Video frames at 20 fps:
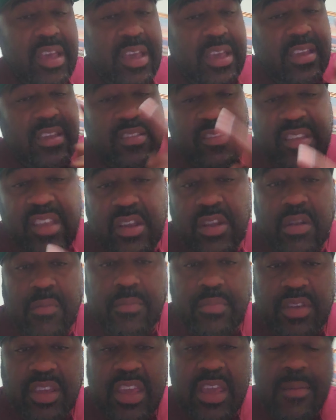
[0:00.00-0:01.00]
And continue
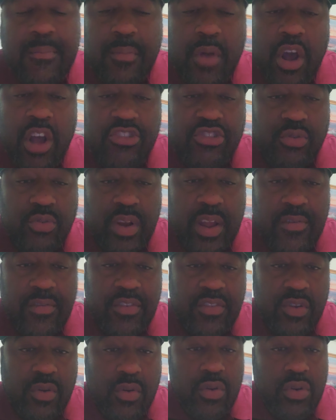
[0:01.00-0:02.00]
to keep marching.
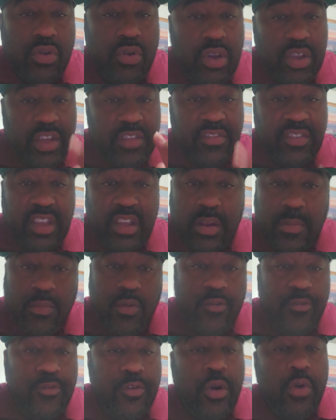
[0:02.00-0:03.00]
Whatever's going on, continue to
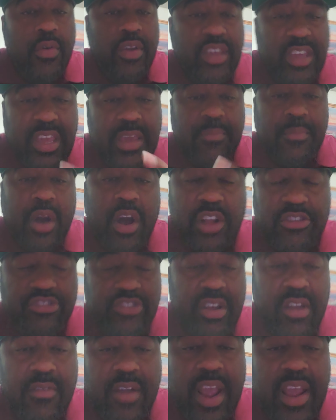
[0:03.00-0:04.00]
move forward. Keep
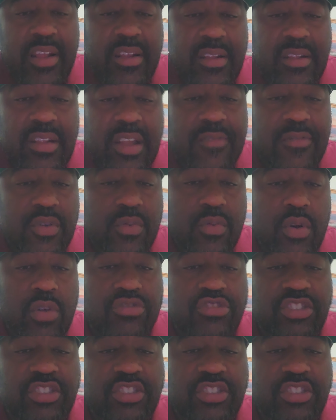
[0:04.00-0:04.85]
marching. All right? Love you all.